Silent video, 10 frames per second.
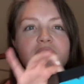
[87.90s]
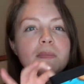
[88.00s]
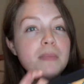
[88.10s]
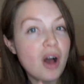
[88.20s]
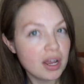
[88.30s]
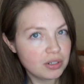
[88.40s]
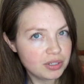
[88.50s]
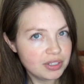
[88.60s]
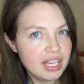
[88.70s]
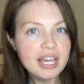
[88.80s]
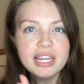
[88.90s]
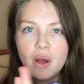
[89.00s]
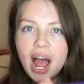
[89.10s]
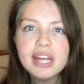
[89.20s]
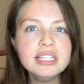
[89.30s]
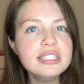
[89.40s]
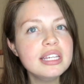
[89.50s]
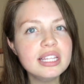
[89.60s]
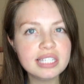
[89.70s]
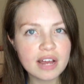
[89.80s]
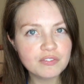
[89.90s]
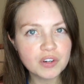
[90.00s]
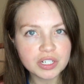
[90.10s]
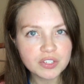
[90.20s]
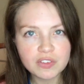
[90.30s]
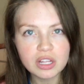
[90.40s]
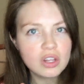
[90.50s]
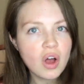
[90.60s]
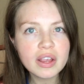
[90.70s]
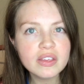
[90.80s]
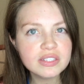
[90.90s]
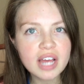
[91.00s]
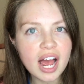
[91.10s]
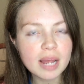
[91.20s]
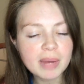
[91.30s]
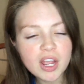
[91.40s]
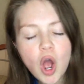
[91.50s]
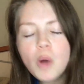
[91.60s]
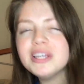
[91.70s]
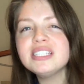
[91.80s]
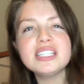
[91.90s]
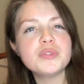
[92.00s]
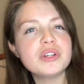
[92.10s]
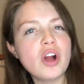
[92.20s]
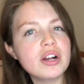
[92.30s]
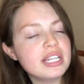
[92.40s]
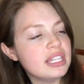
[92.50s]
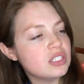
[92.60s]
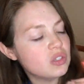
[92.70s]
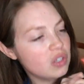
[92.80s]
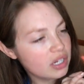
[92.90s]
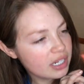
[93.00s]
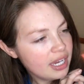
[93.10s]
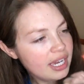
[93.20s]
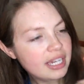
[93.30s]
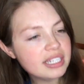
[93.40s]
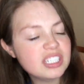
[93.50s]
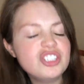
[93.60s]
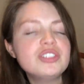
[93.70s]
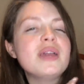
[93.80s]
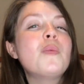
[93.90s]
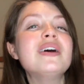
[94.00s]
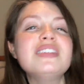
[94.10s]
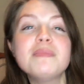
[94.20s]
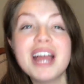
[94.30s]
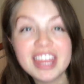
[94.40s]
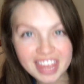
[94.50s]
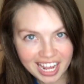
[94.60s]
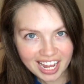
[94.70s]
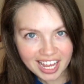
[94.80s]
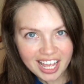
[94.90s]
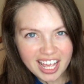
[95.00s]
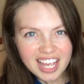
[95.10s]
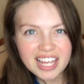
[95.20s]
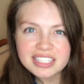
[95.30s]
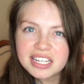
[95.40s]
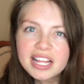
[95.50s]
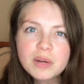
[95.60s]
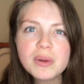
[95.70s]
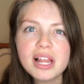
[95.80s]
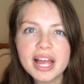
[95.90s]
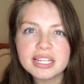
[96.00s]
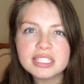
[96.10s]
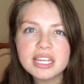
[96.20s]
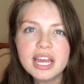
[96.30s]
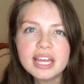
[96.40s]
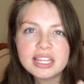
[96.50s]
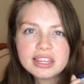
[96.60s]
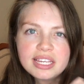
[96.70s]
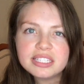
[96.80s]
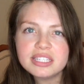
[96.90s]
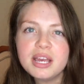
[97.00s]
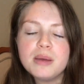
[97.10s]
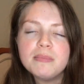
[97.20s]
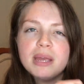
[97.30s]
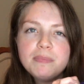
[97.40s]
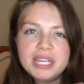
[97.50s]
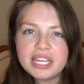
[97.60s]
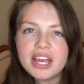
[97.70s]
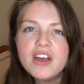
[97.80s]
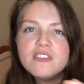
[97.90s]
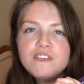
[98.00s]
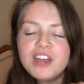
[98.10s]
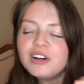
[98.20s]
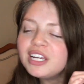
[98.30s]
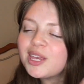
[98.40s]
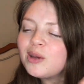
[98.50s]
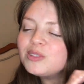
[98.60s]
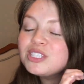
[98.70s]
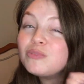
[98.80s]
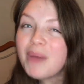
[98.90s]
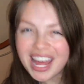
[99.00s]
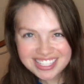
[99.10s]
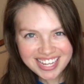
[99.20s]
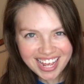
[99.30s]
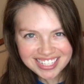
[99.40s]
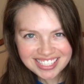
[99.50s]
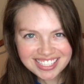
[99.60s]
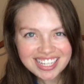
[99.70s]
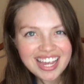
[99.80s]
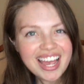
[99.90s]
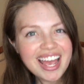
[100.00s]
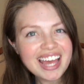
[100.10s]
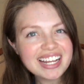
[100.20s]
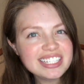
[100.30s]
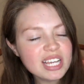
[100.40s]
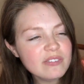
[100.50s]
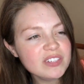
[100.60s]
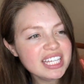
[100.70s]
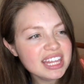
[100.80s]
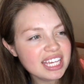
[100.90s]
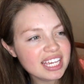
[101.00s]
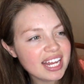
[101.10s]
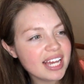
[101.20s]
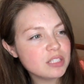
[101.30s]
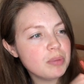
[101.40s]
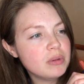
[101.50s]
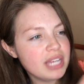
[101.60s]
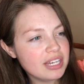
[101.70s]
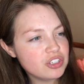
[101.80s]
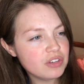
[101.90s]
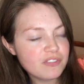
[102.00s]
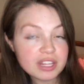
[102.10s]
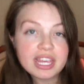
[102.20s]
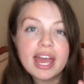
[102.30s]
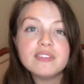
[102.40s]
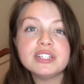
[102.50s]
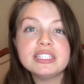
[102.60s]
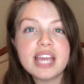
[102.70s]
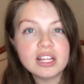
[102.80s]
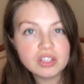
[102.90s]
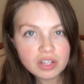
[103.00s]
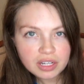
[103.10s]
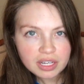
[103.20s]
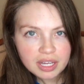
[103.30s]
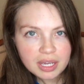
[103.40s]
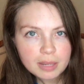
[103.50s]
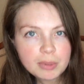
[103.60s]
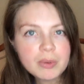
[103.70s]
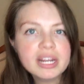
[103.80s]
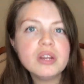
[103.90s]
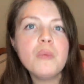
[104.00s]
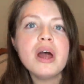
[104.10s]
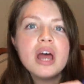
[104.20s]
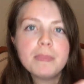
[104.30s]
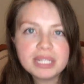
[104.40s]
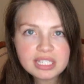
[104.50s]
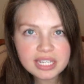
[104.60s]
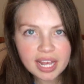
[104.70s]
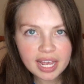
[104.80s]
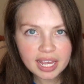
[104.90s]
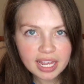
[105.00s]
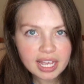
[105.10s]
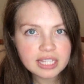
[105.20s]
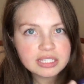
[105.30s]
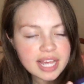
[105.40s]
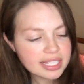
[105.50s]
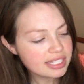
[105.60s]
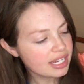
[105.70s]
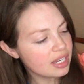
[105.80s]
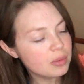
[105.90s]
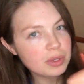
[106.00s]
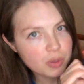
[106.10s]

model. Now, I didn't see this at first for the longest time. I always disregarded this look because it just, it wasn't my thing, until I realized that this may be very cute spandex. And I definitely think it has potential for the everyday look, but we're gonna one-up it today and test it with a